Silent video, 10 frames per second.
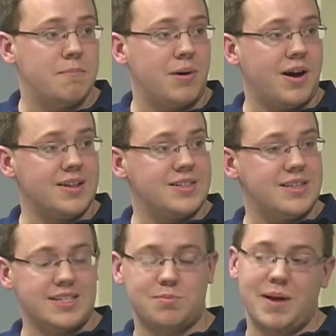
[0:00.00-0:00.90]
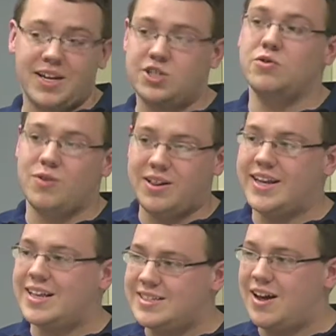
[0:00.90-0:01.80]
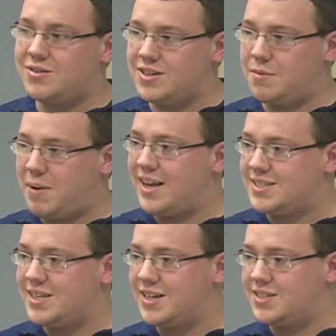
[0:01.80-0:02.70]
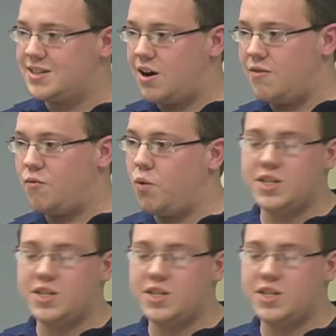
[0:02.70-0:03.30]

But this makes you really get down to the basics of